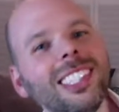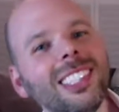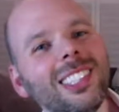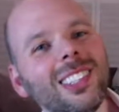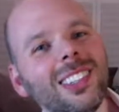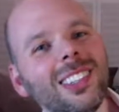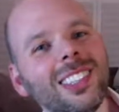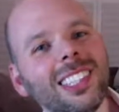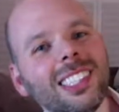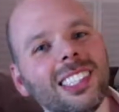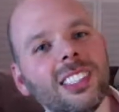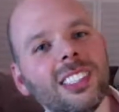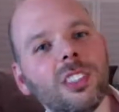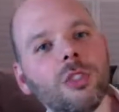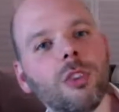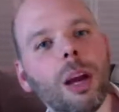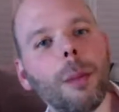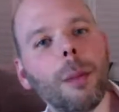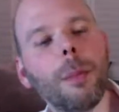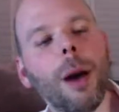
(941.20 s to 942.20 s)
Shoreditch, there's
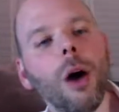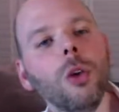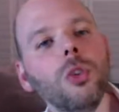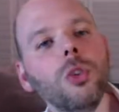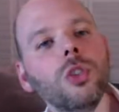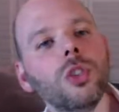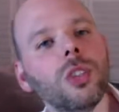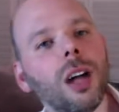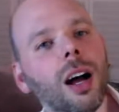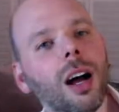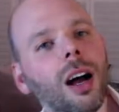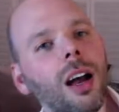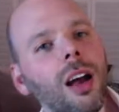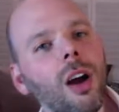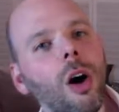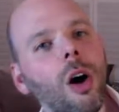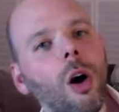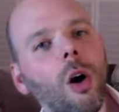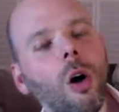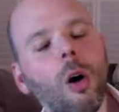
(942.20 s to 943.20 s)
a great poster
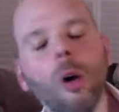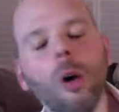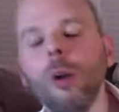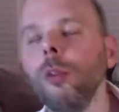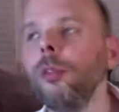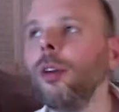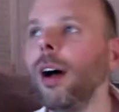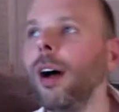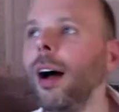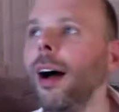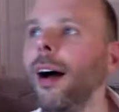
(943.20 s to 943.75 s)
of